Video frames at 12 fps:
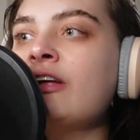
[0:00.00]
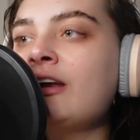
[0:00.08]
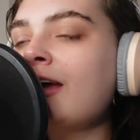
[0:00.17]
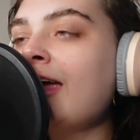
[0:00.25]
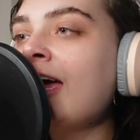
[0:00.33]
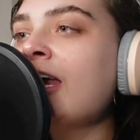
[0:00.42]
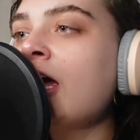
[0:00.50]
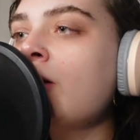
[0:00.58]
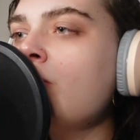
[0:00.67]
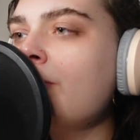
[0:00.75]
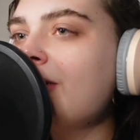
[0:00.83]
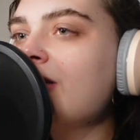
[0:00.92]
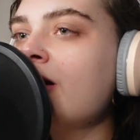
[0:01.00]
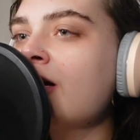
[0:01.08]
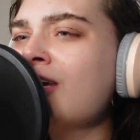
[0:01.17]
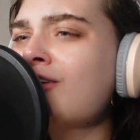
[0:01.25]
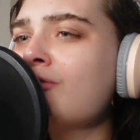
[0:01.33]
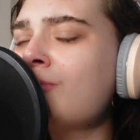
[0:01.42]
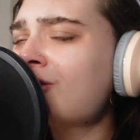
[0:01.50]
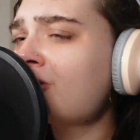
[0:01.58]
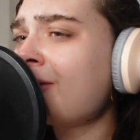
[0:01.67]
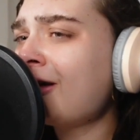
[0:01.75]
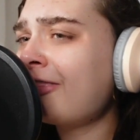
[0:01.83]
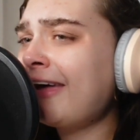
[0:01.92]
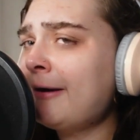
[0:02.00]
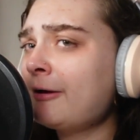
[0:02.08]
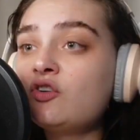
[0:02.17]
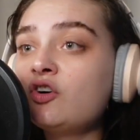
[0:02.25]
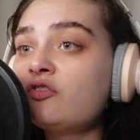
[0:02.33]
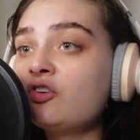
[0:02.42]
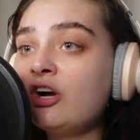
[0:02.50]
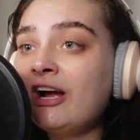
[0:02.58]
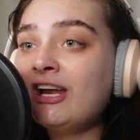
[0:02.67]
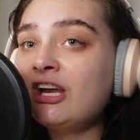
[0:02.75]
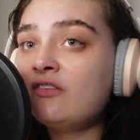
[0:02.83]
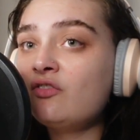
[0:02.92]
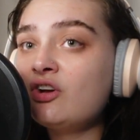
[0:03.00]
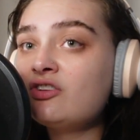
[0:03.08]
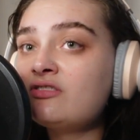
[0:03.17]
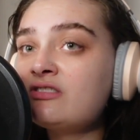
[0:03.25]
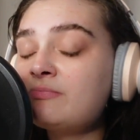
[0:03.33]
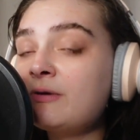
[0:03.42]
And again, I won't be talking too much about that for a variety of reasons,